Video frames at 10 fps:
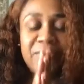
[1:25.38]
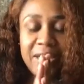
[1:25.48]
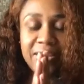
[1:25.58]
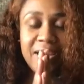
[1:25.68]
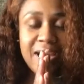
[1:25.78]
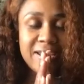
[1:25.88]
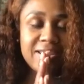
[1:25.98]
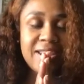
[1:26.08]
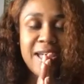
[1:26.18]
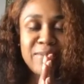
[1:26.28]
Father God,
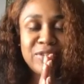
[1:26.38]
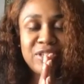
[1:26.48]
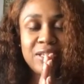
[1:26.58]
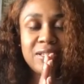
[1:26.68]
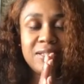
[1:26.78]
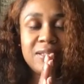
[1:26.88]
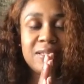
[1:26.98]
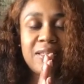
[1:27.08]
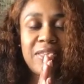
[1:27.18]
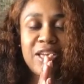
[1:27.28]
in the name of
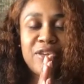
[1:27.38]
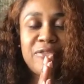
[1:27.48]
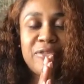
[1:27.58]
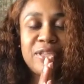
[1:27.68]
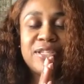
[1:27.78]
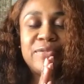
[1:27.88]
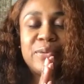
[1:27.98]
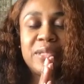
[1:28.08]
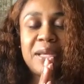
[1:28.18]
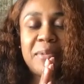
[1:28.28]
Jesus, thank you for this
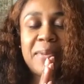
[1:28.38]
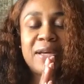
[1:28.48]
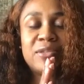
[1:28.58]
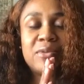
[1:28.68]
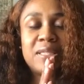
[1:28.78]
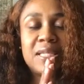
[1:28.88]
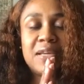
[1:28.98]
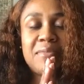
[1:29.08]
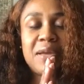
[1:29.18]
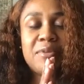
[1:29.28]
food that I'm about to
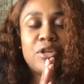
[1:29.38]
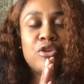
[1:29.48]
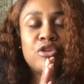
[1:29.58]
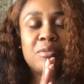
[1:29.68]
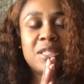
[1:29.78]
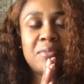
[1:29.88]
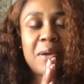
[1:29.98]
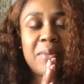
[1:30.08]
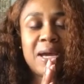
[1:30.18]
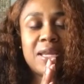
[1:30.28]
receive. May it be nourishment to
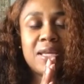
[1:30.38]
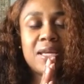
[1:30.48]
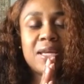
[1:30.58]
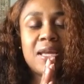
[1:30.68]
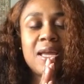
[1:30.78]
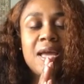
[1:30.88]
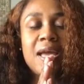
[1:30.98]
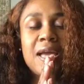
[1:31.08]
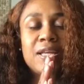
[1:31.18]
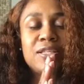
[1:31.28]
my body
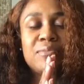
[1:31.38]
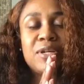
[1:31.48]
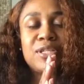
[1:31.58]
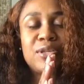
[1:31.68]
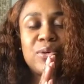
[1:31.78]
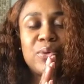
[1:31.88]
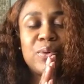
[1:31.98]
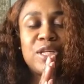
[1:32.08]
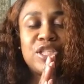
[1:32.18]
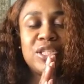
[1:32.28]
and to my
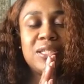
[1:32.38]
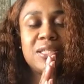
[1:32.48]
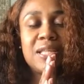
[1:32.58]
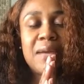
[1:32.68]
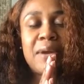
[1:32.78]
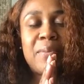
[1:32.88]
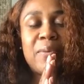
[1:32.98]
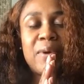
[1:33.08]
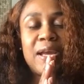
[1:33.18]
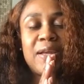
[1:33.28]
soul. In Jesus' name I
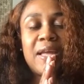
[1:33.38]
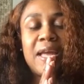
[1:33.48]
pray.